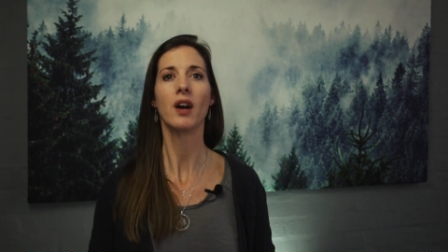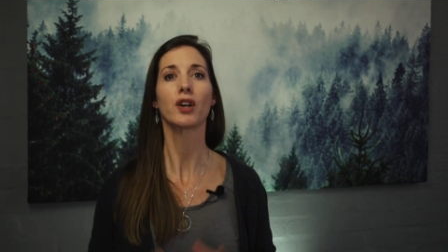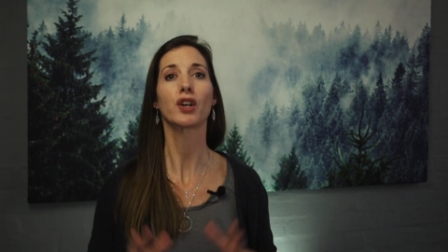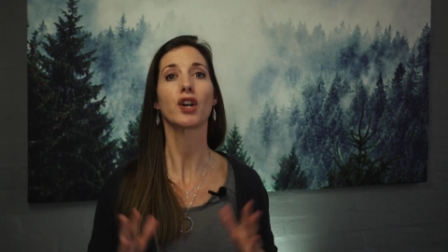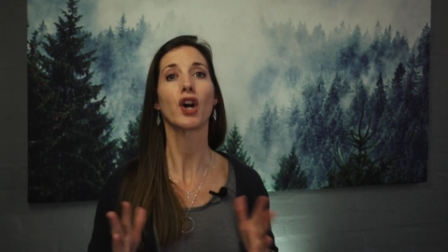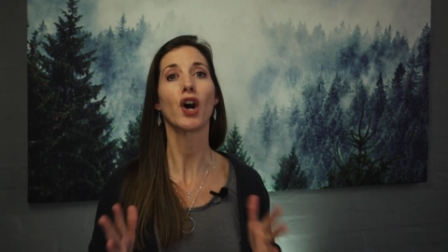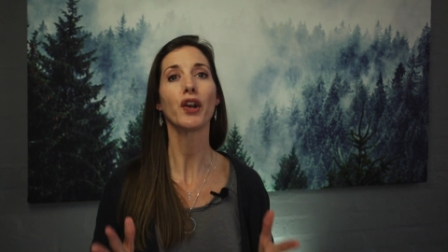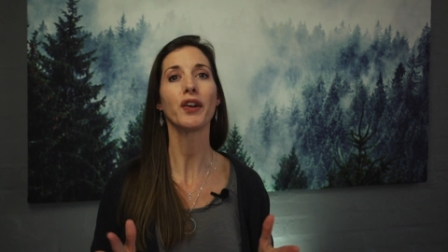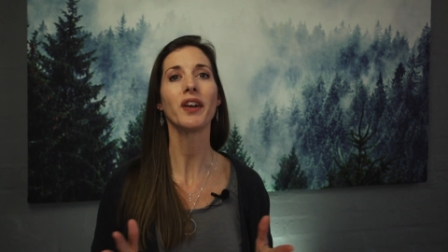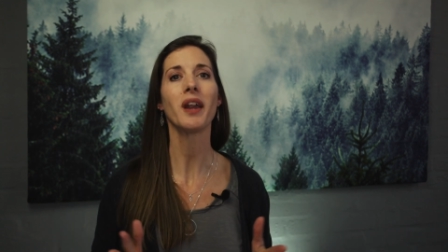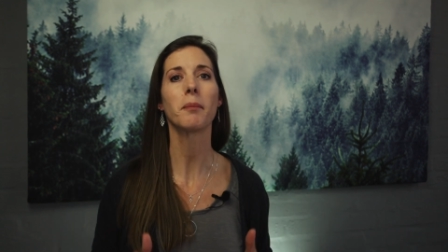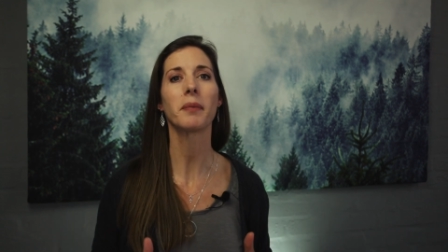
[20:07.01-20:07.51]

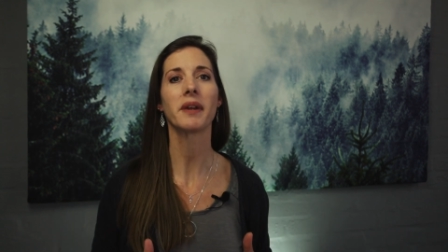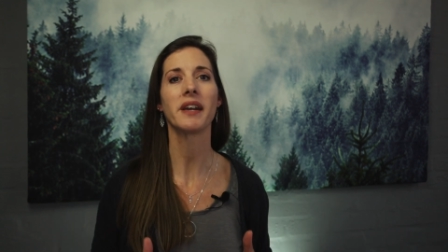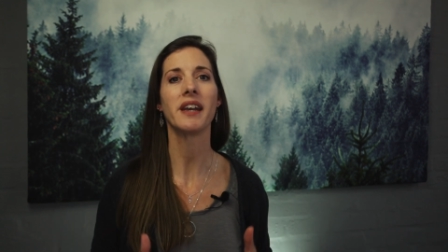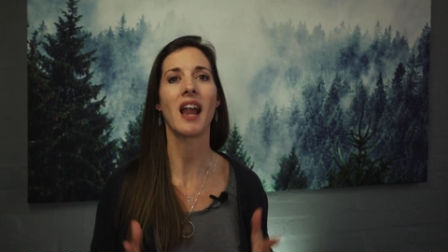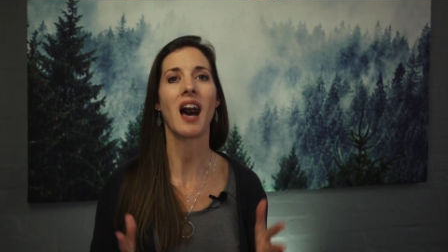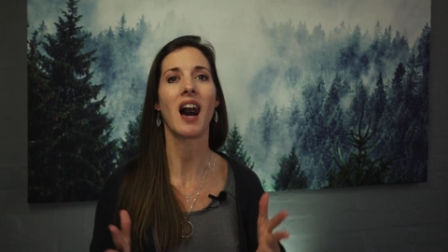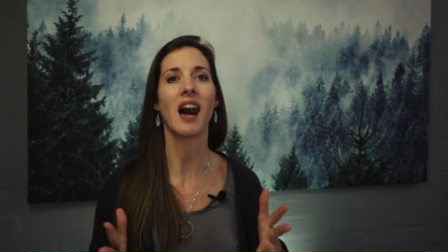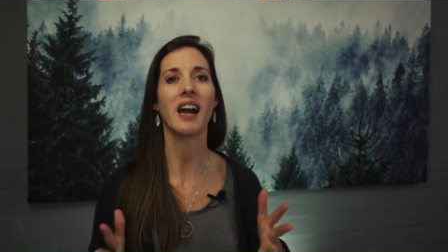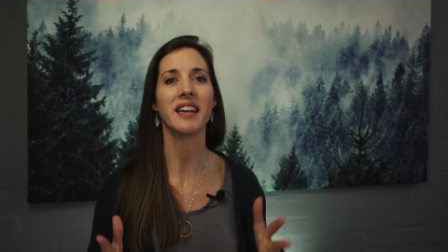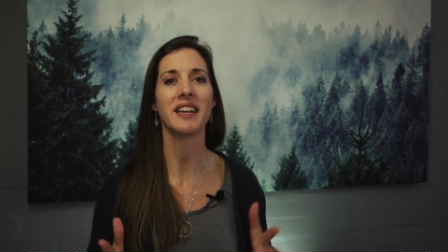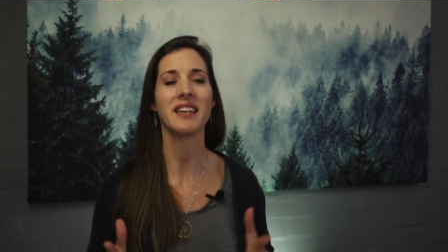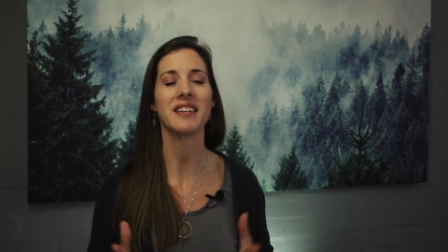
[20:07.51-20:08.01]
Con number
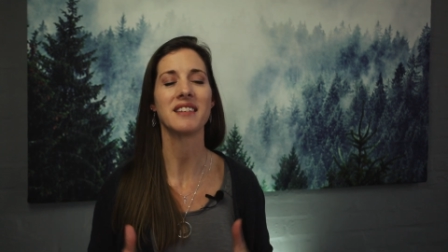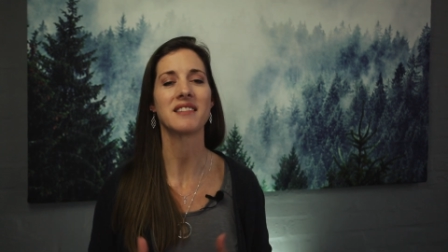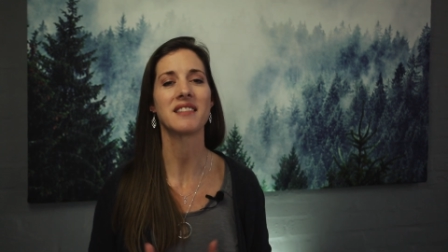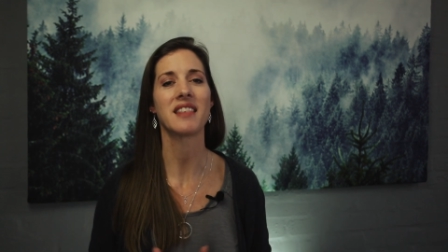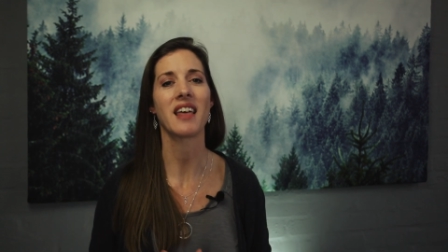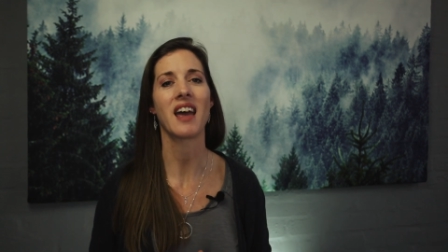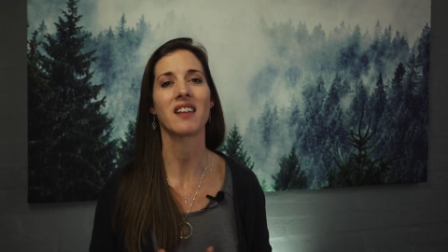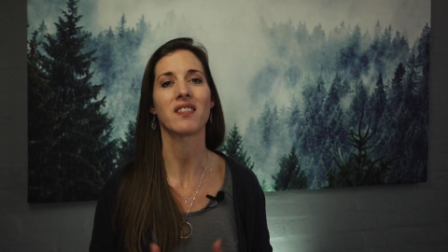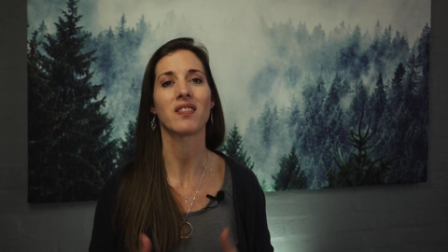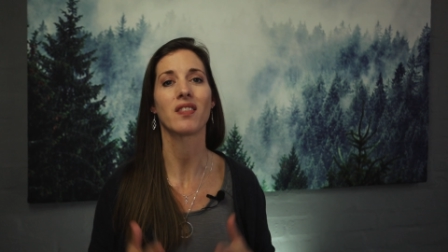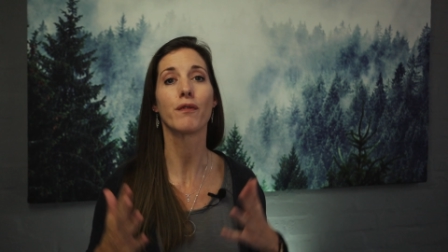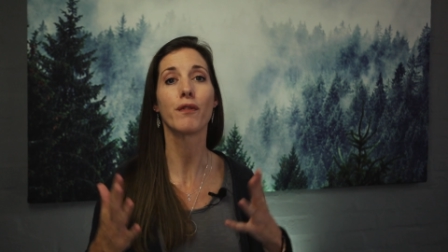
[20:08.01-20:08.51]
9 is
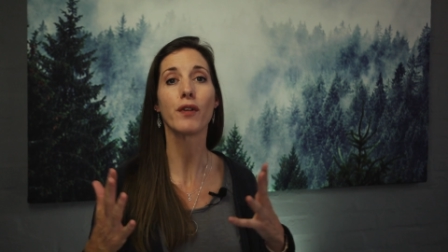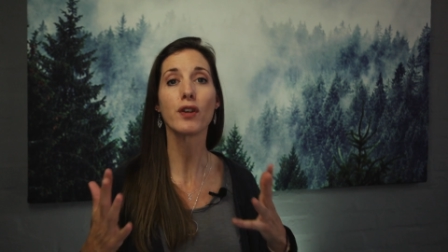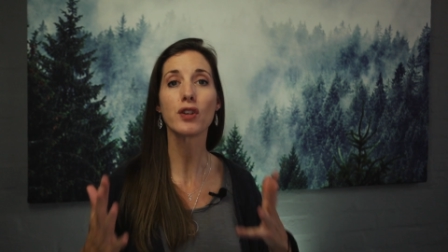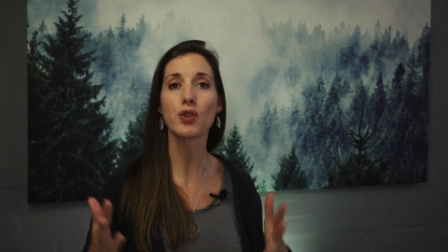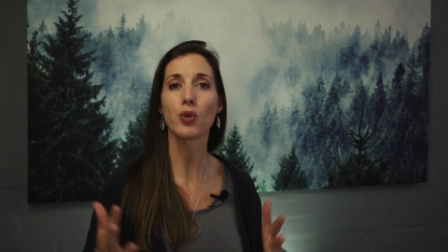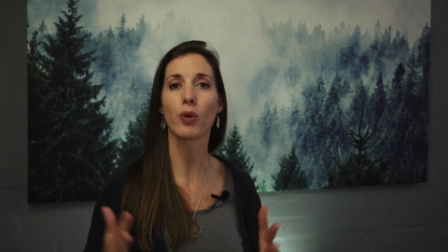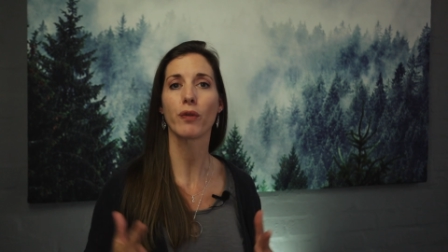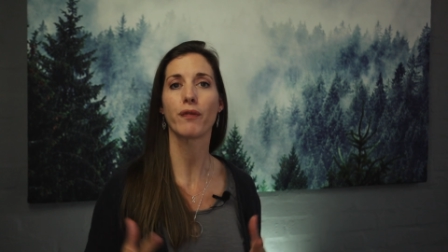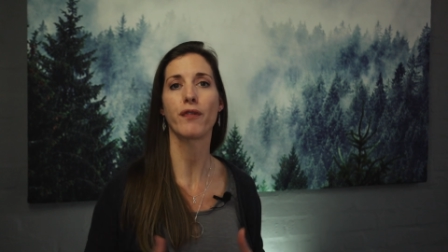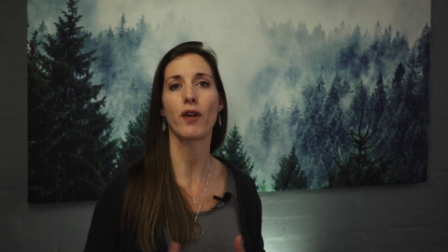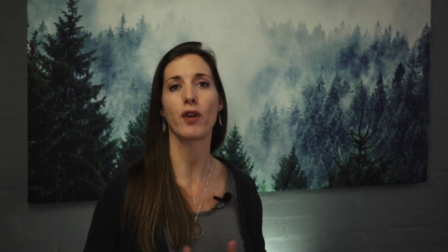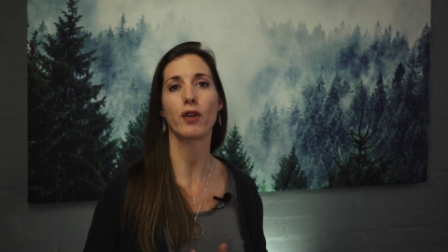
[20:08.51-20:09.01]
that the
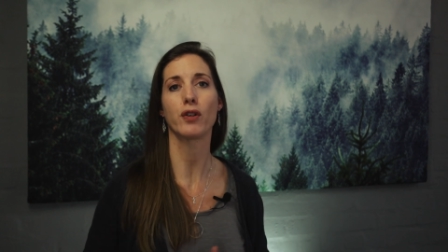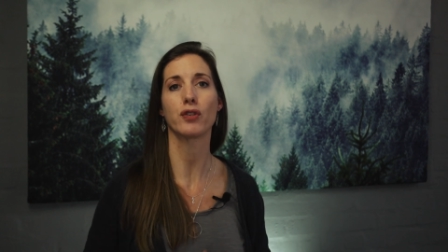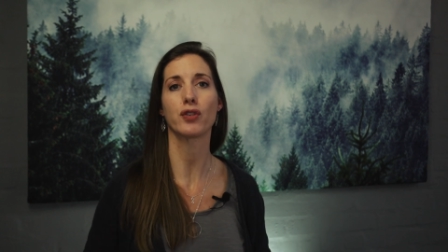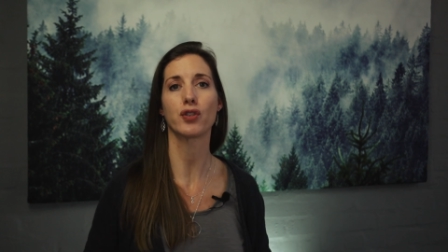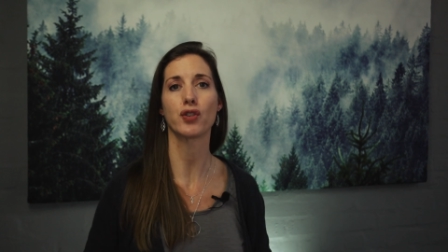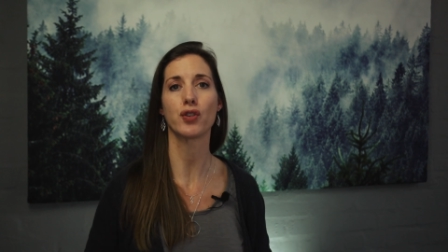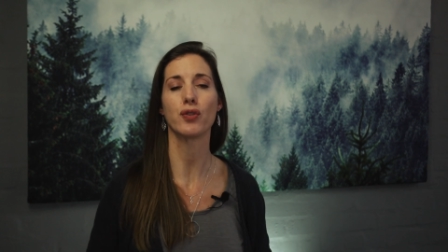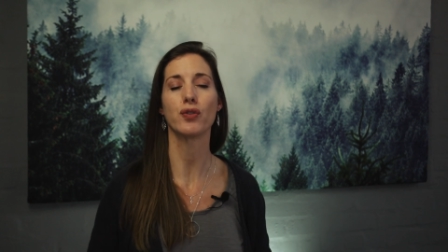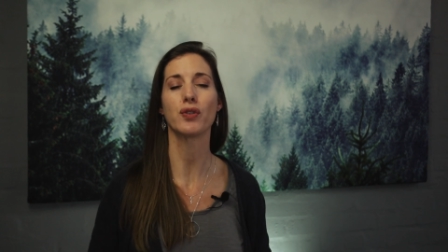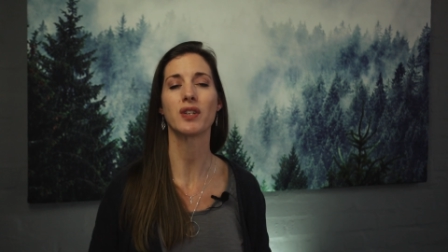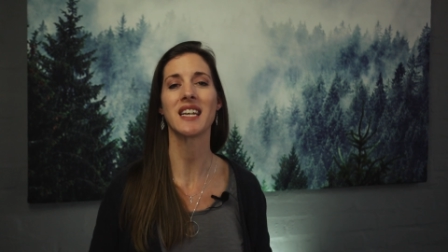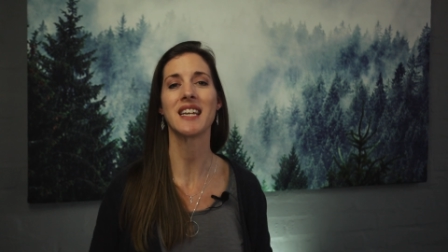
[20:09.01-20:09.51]
virtual photo
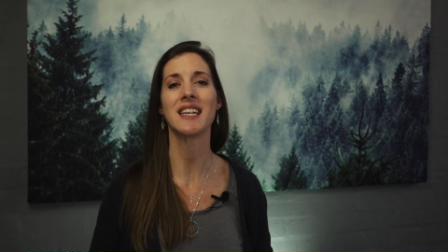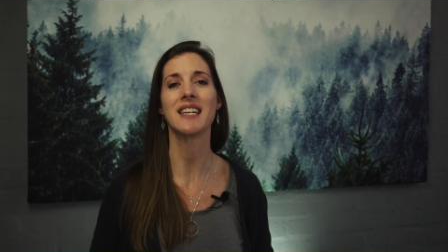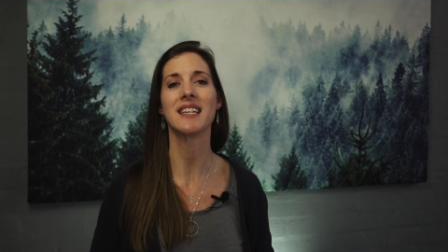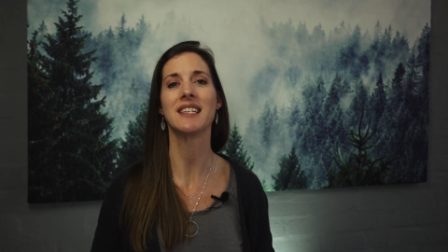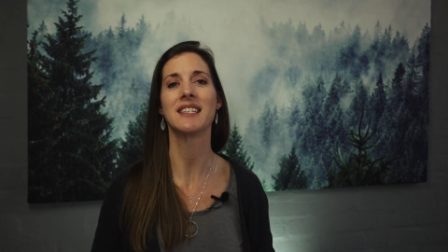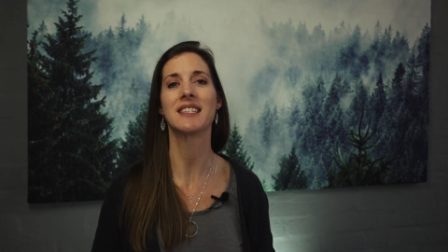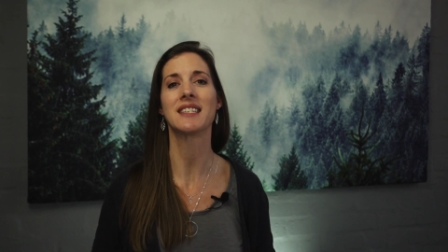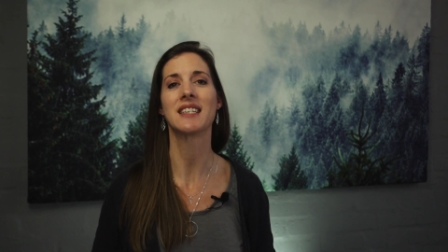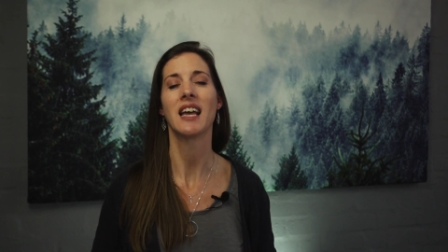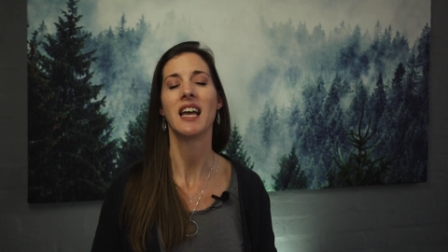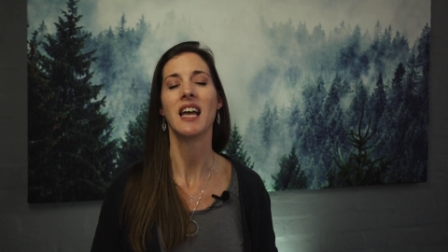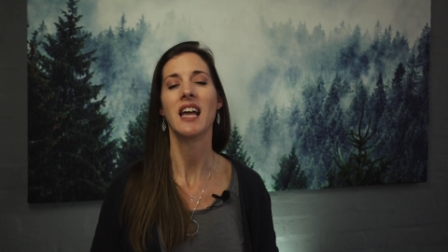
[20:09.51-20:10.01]
shoot
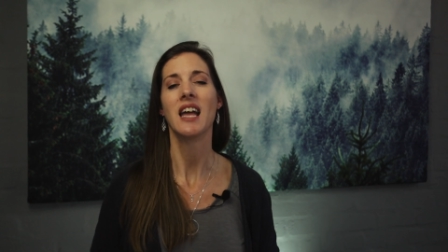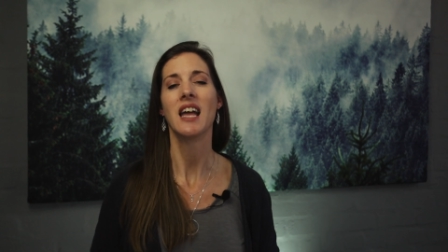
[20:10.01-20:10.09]
is